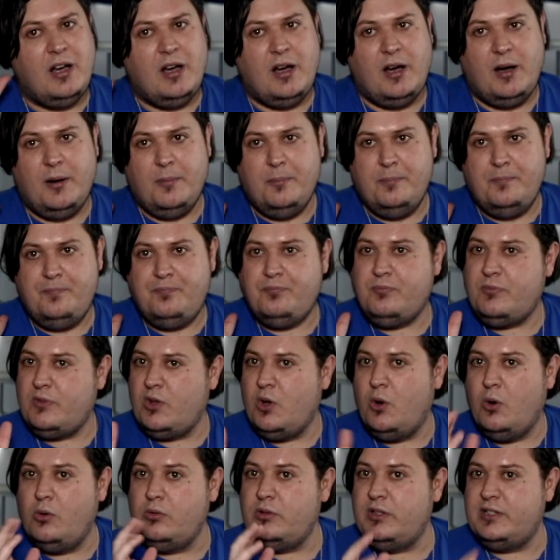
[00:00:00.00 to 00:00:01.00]

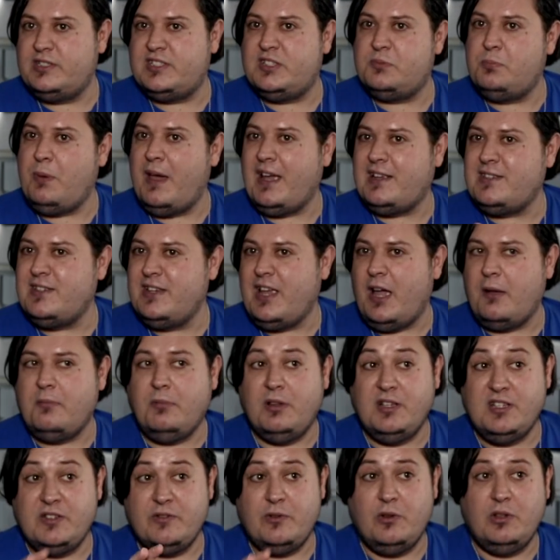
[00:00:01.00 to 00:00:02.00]
all the specs and
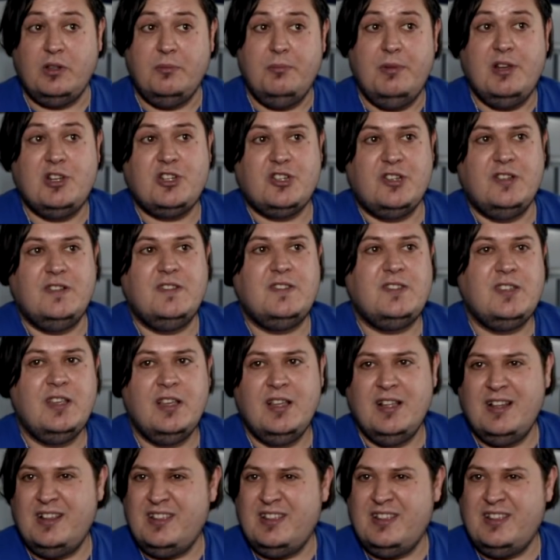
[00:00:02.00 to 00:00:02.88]
capabilities of all the missions,